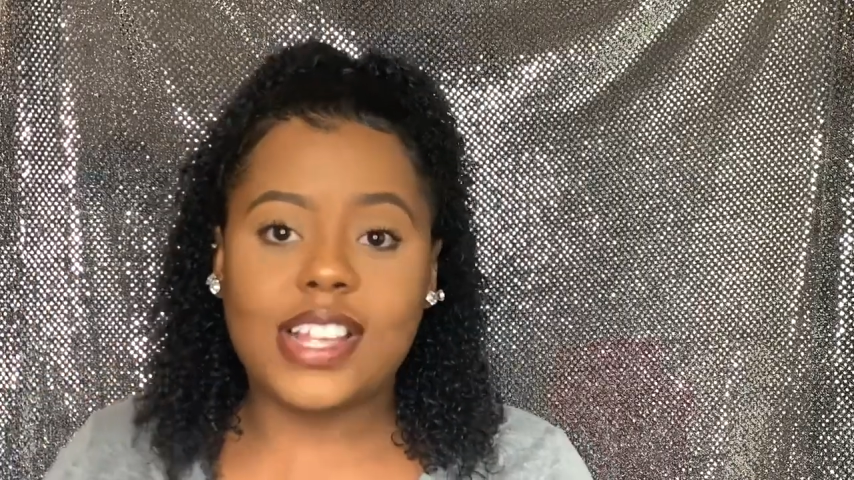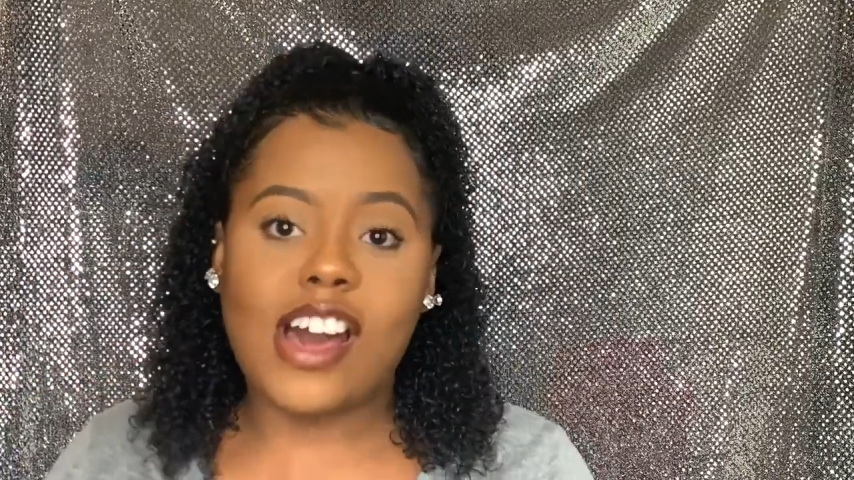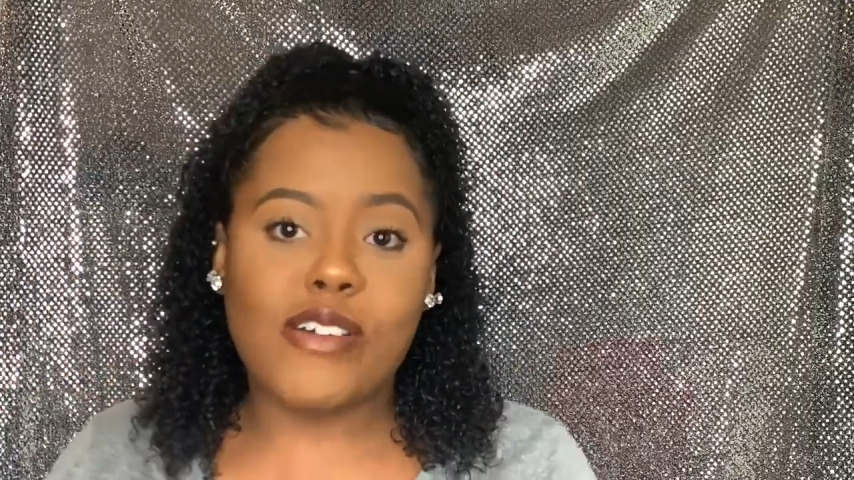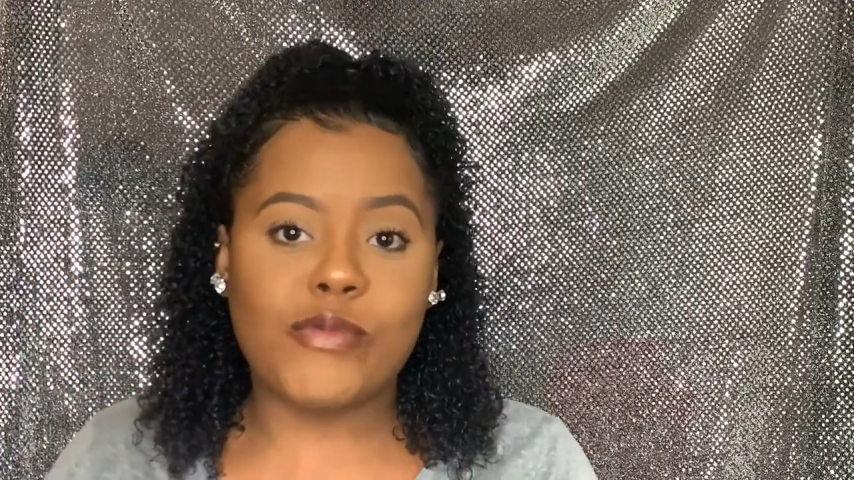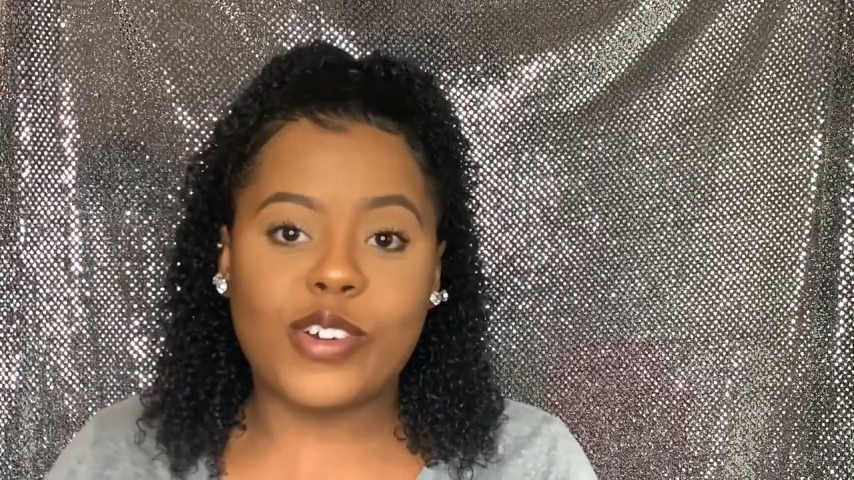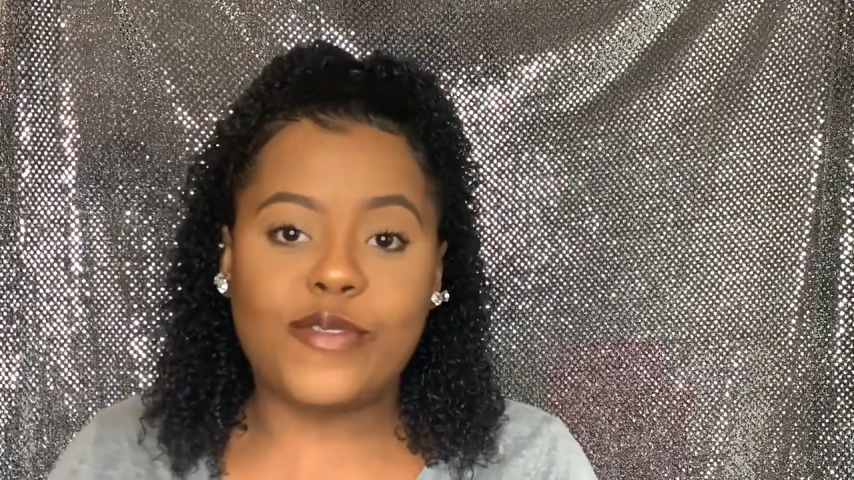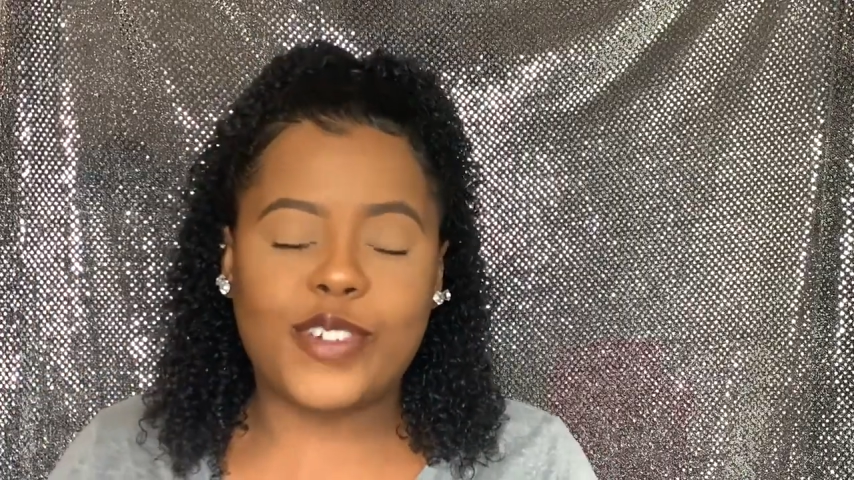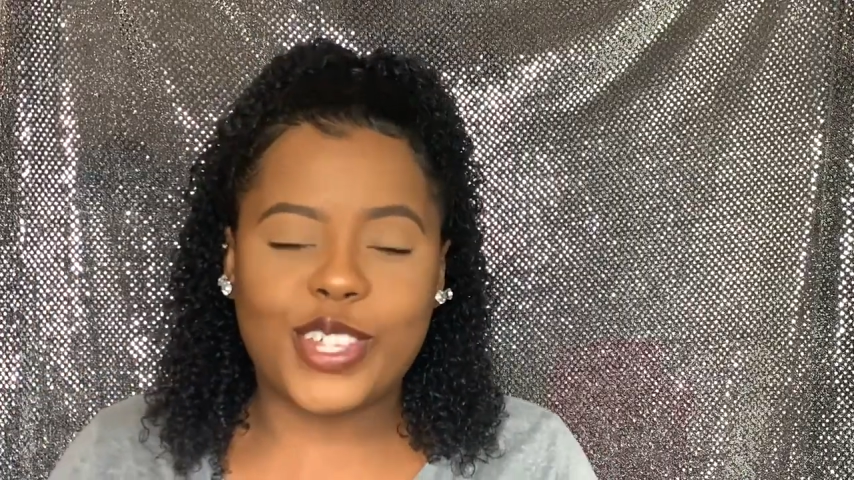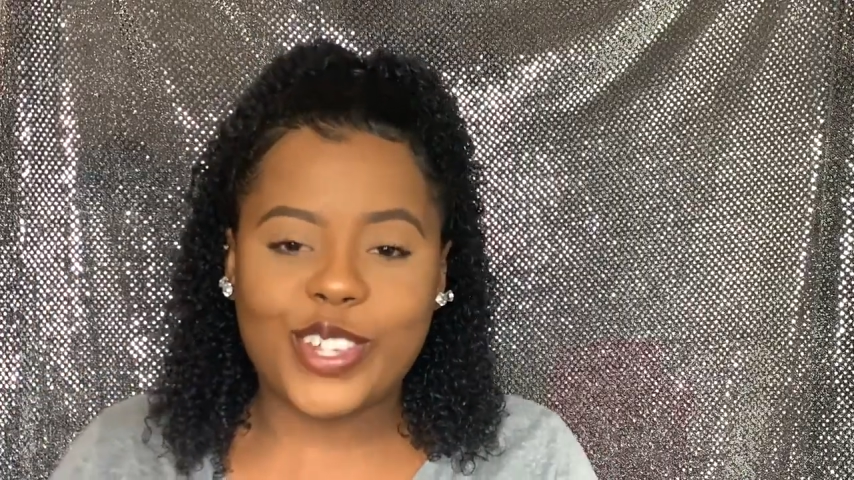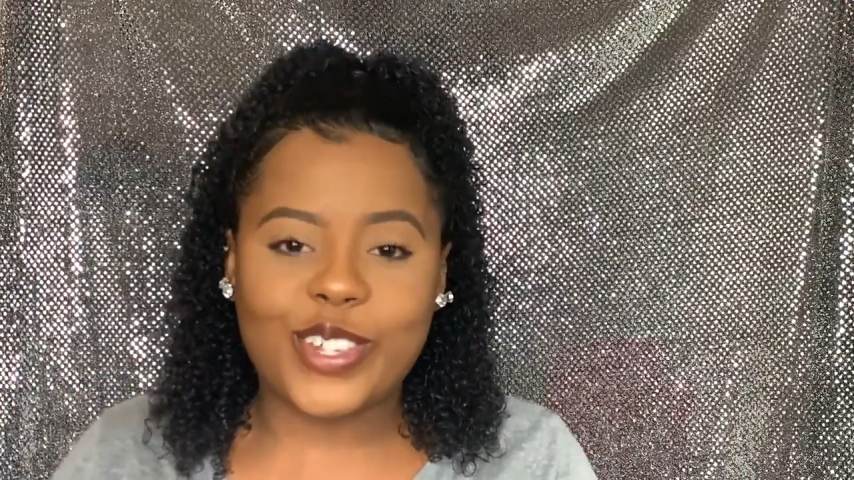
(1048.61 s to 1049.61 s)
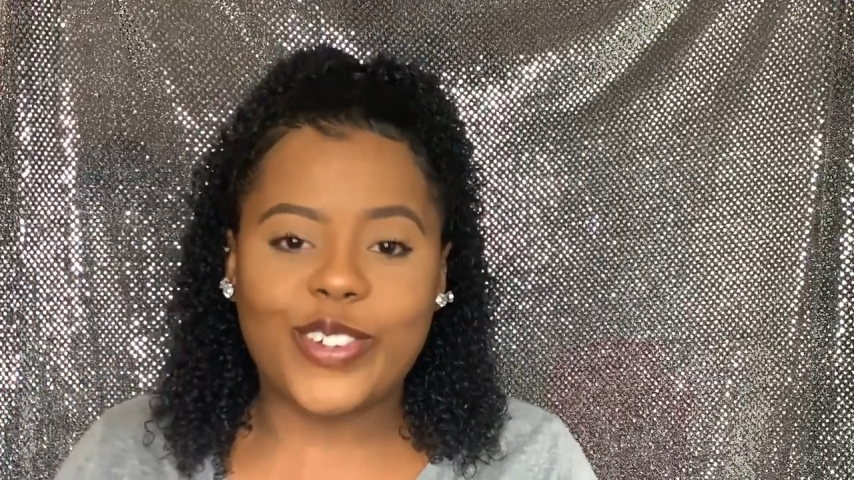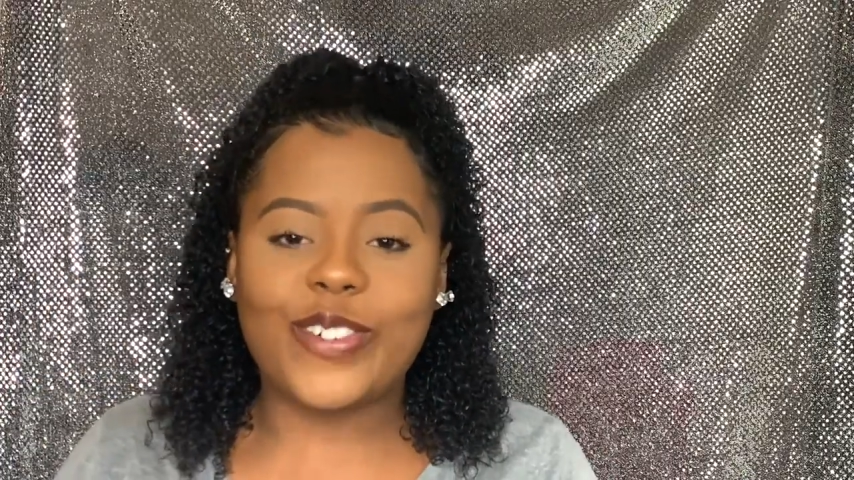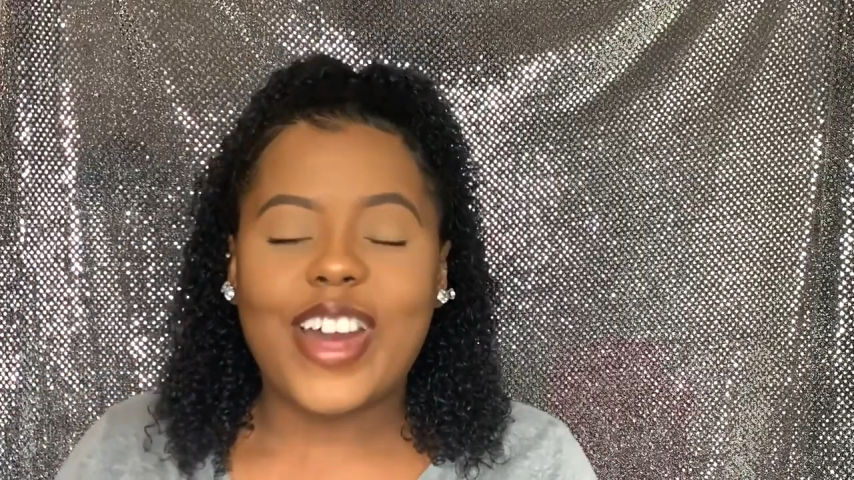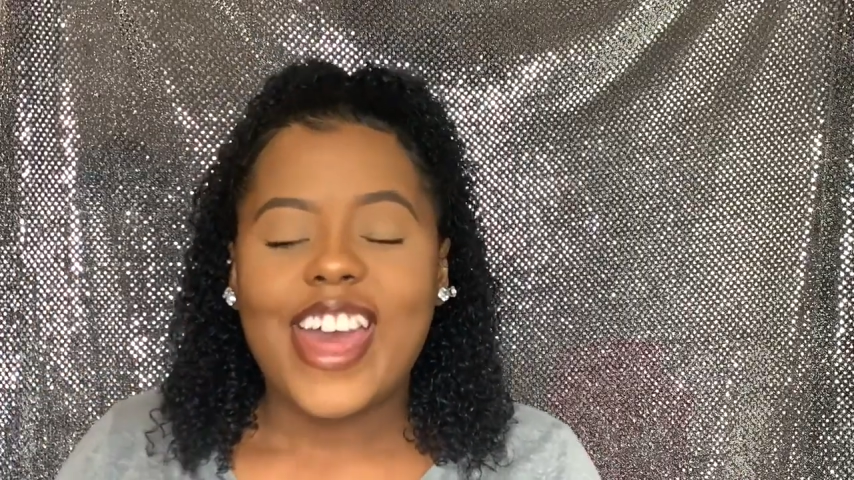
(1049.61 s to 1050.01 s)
how it worked for you.